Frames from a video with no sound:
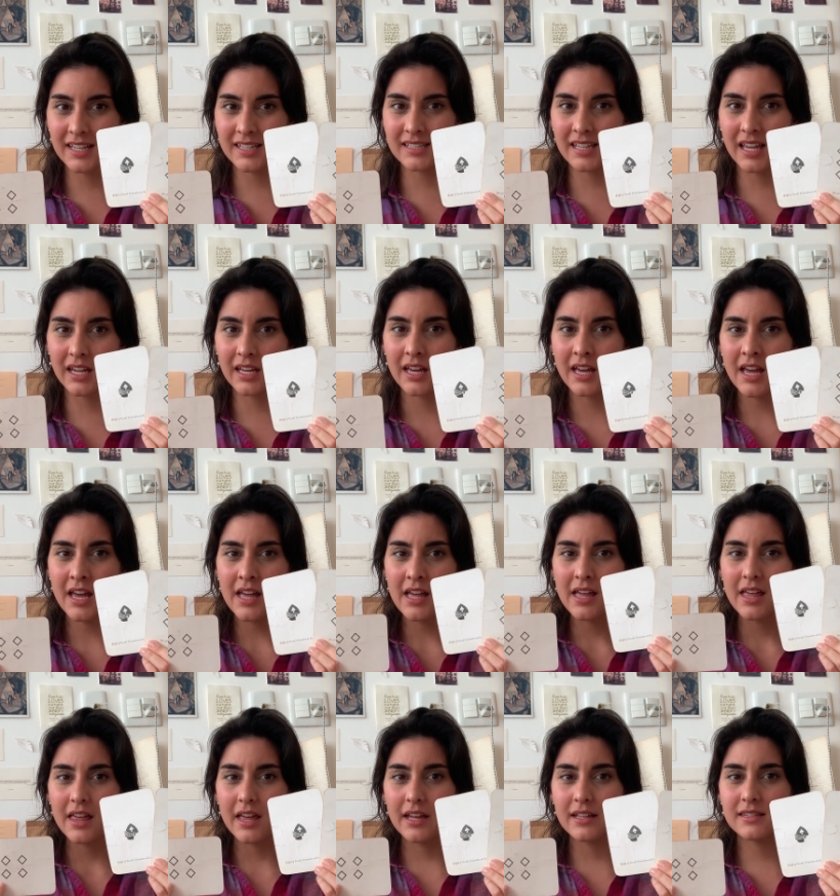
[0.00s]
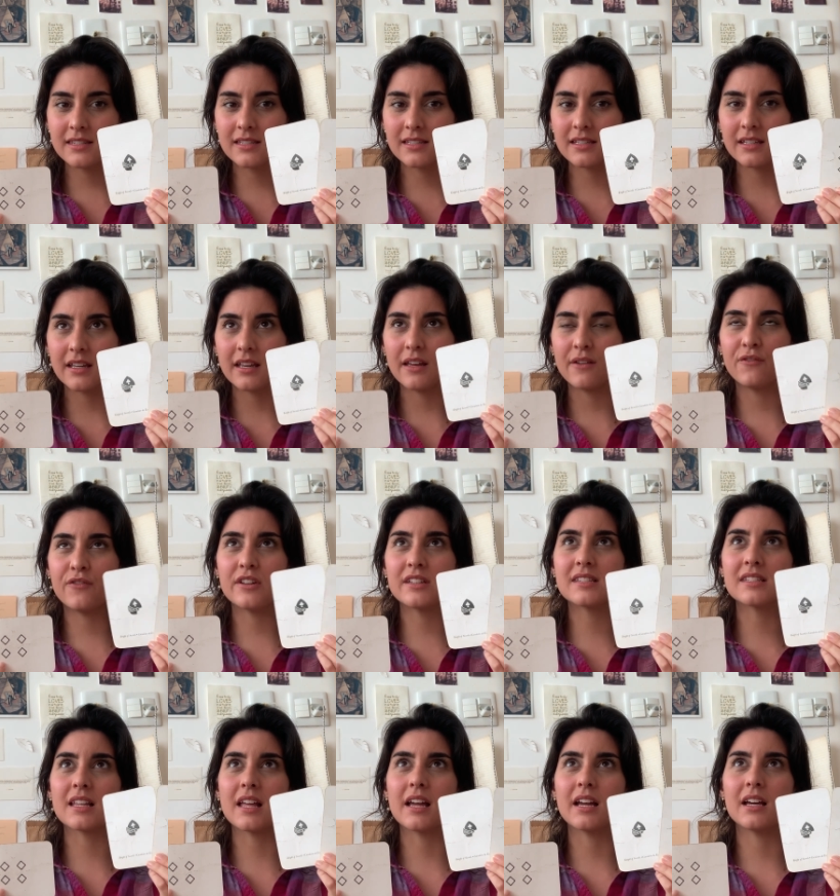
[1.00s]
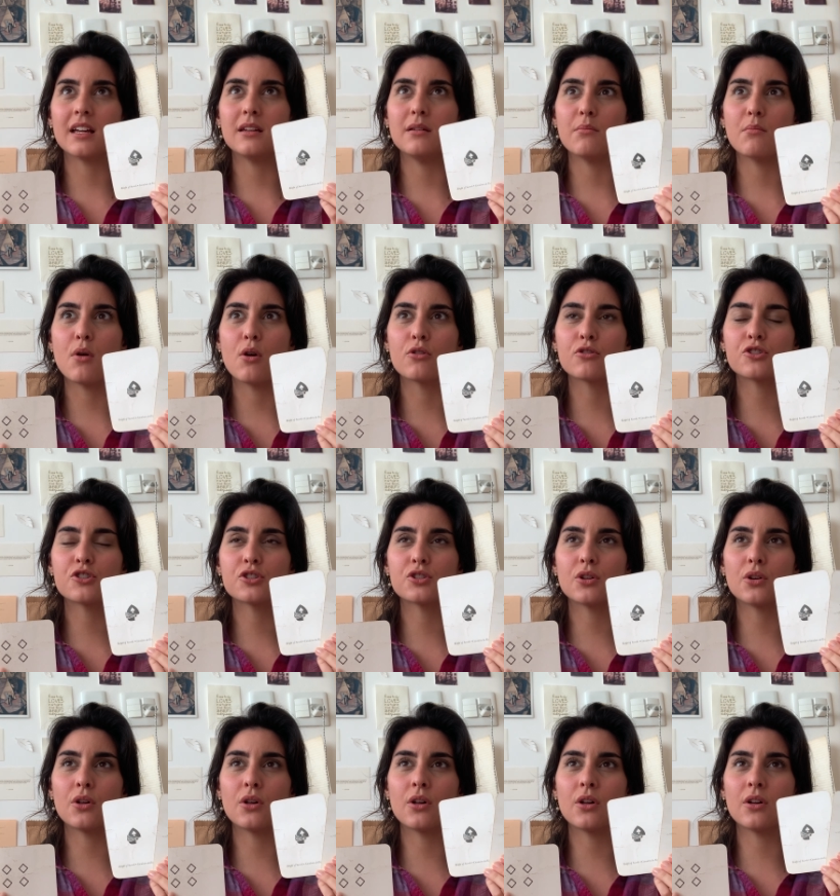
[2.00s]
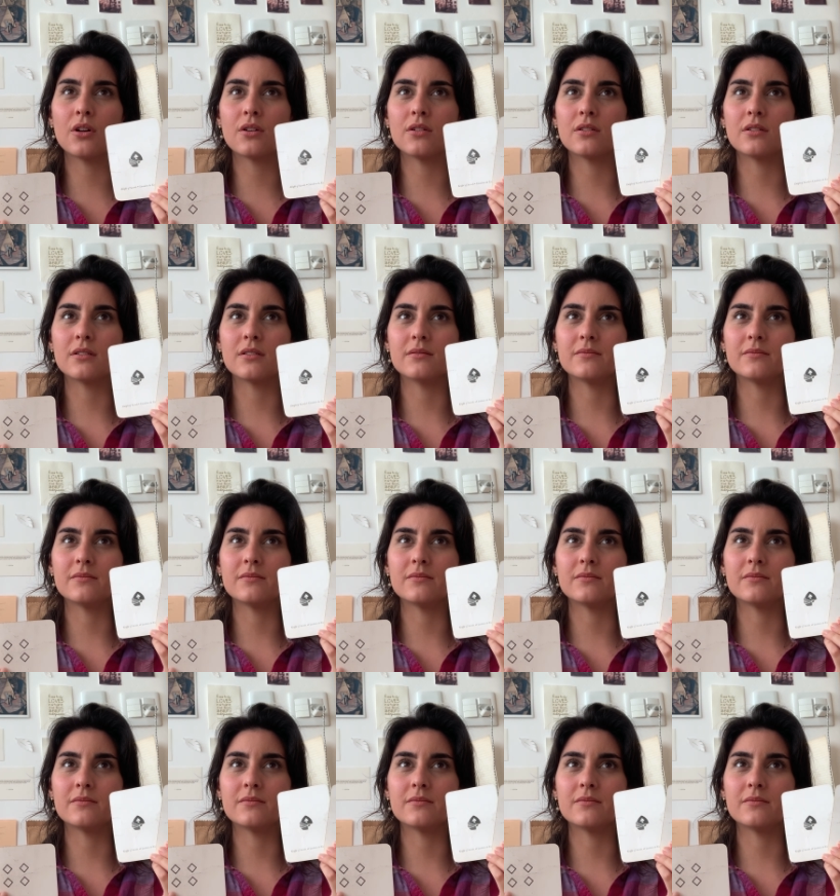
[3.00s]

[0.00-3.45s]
It's like, it's, if it's like an emotional